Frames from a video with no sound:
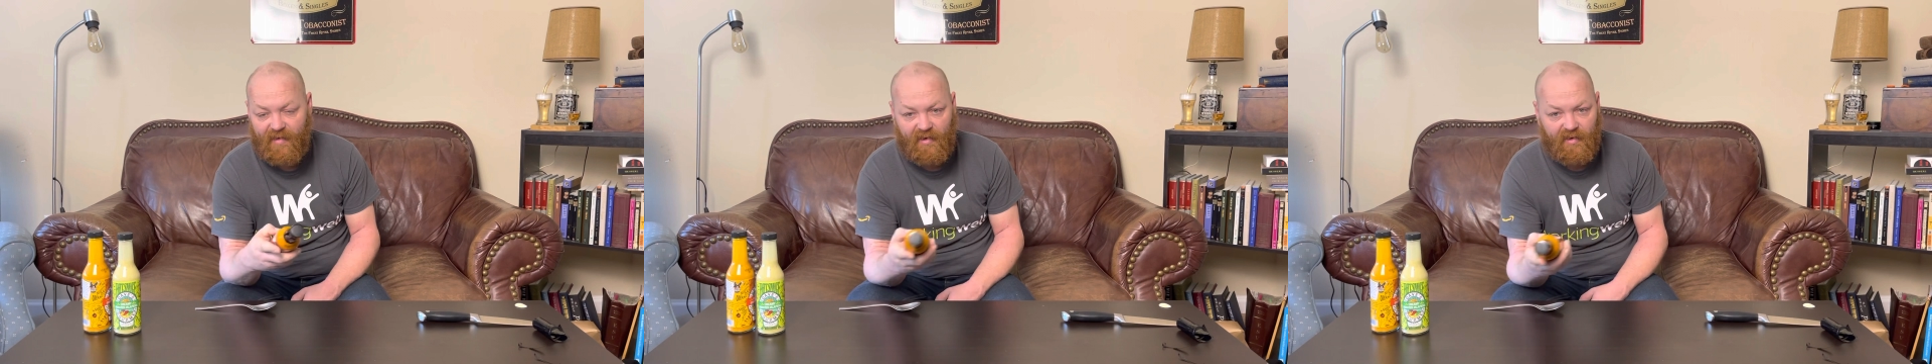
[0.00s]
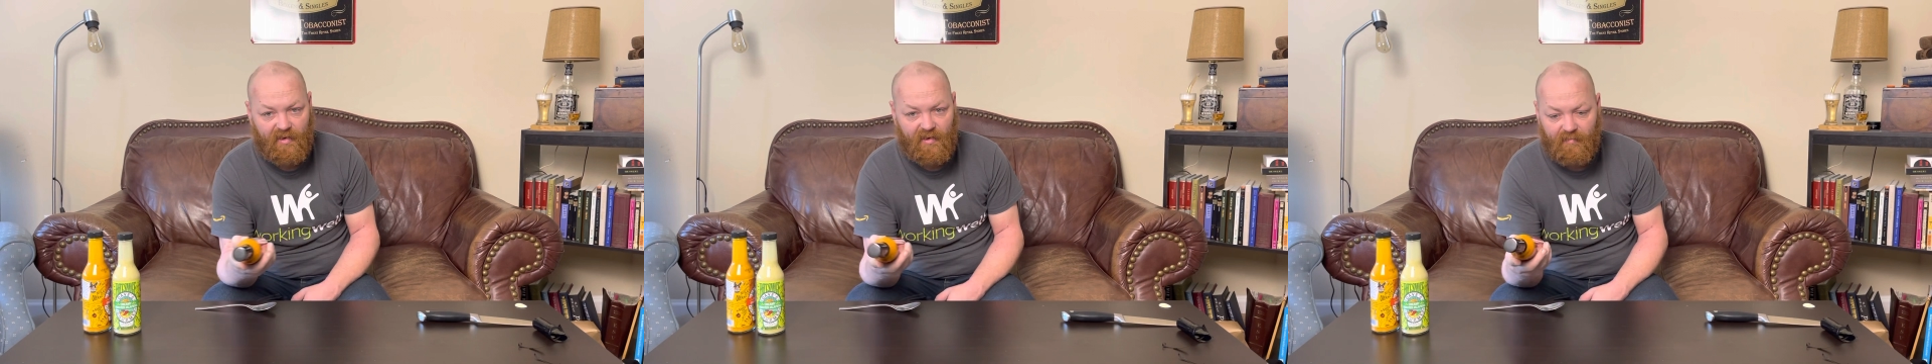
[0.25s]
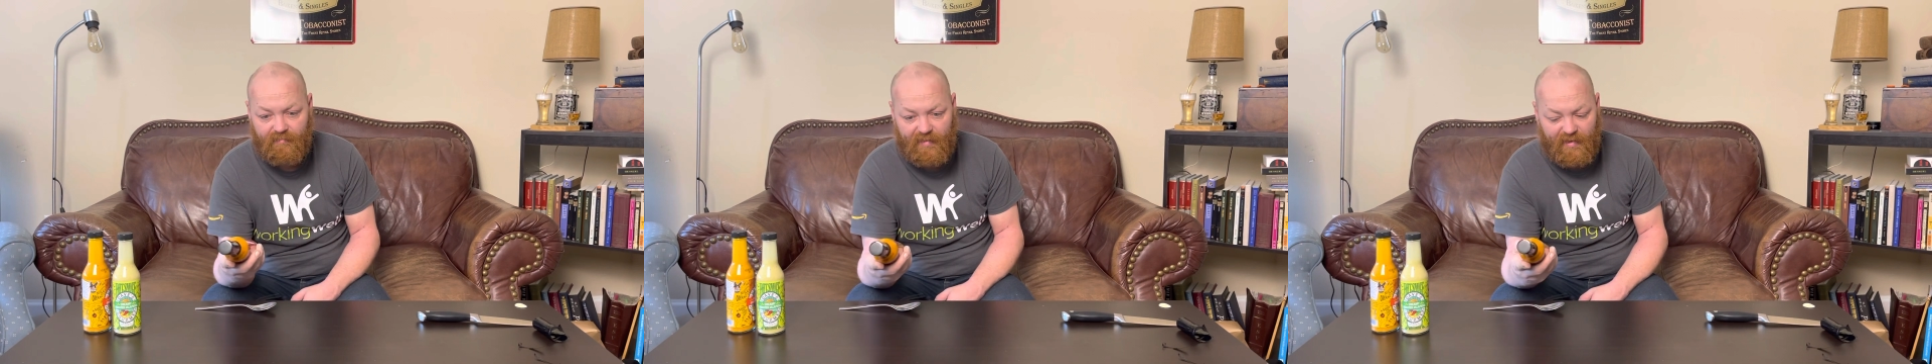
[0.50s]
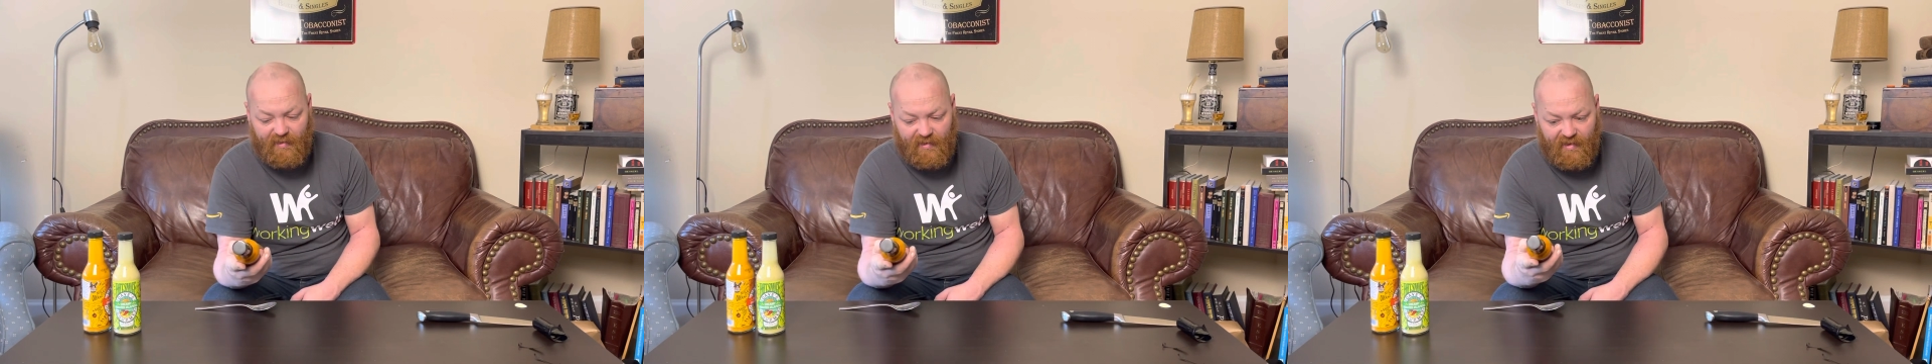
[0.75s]
going to
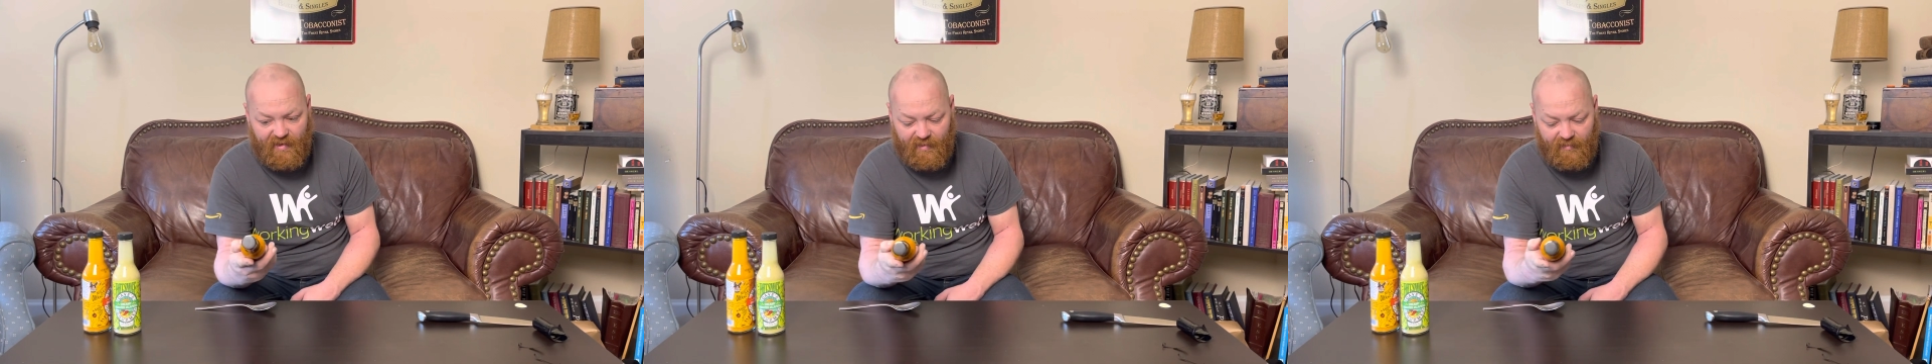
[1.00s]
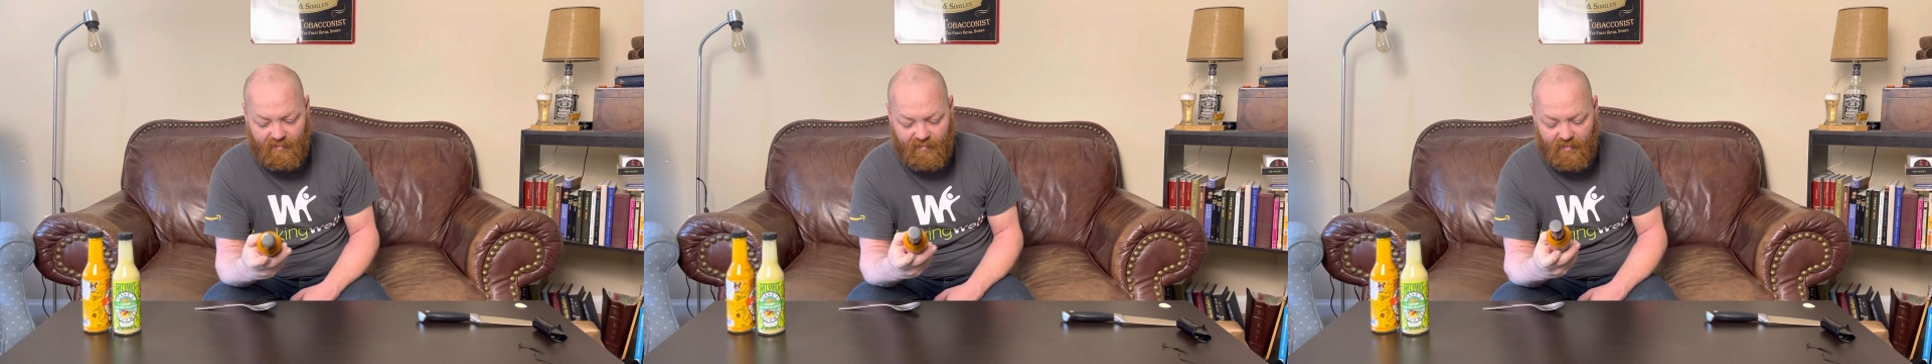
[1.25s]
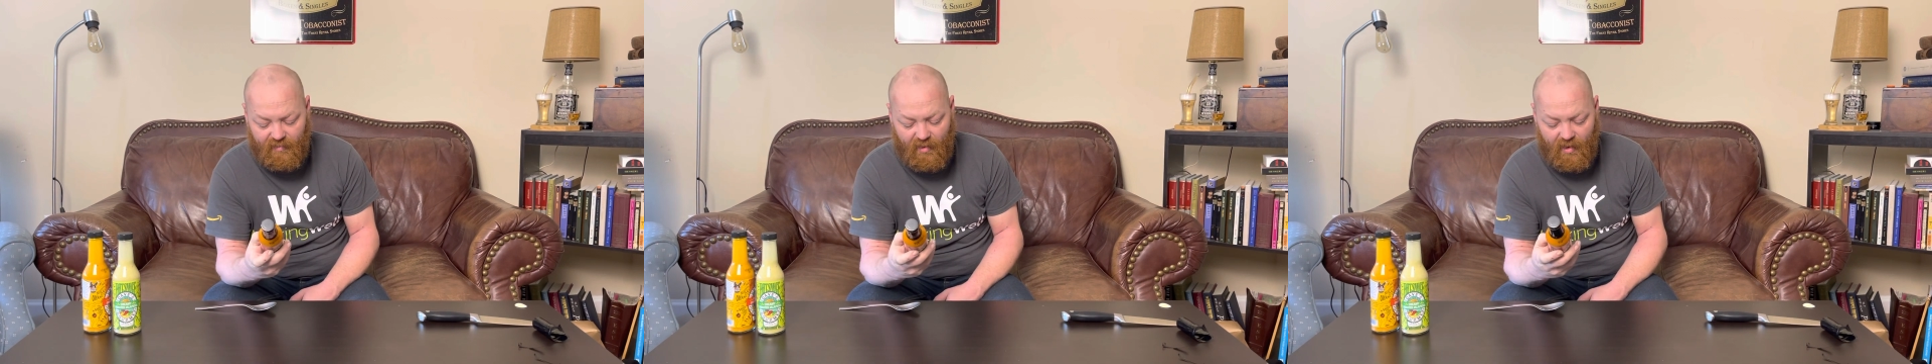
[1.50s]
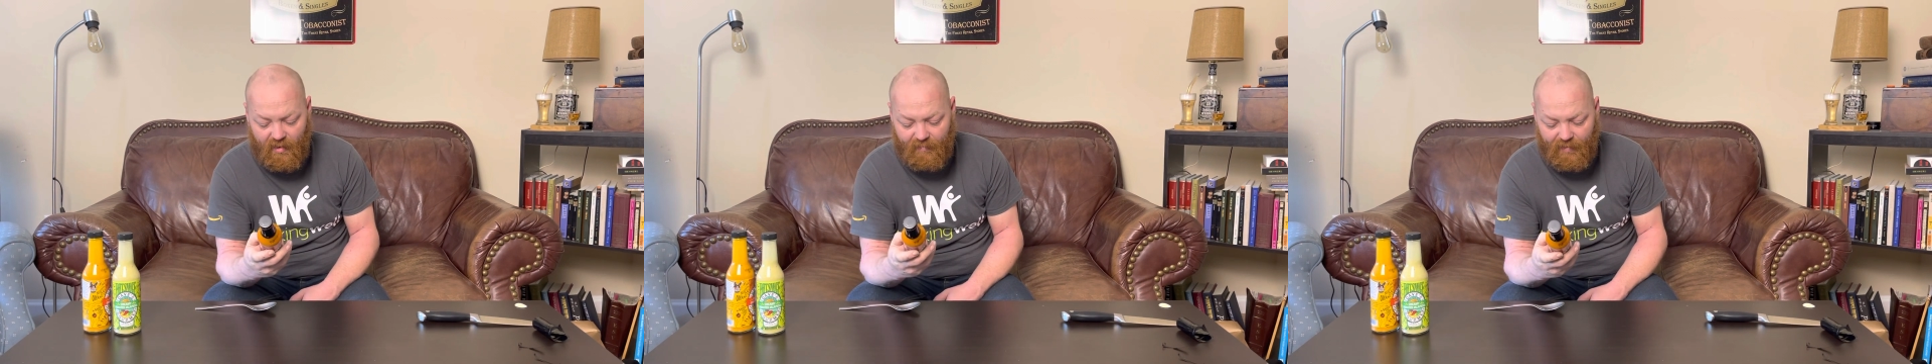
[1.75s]
be any heat.
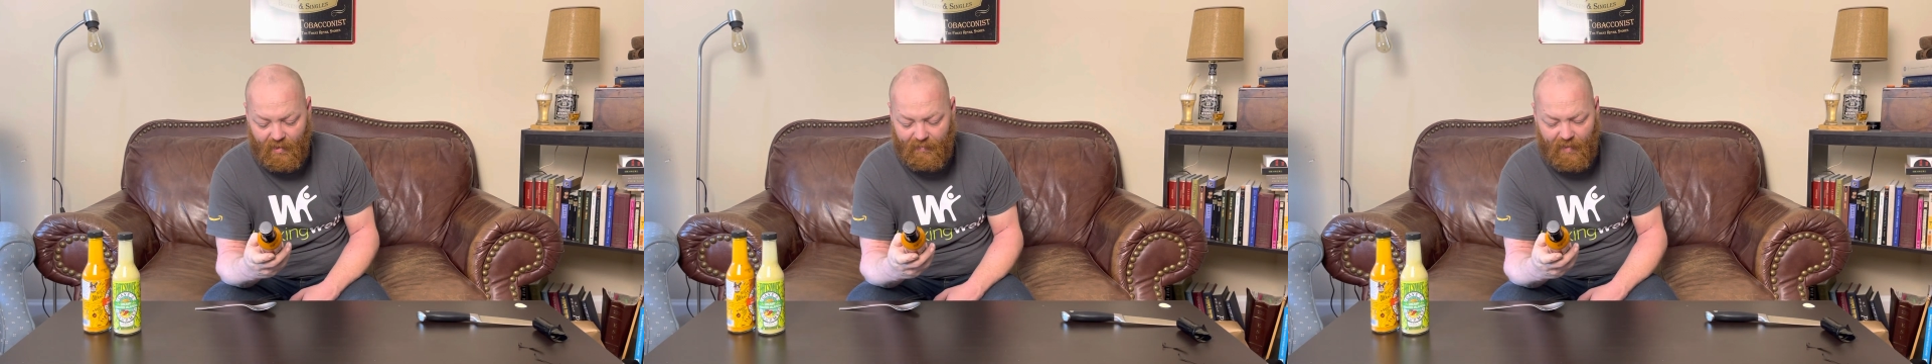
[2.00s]
Bell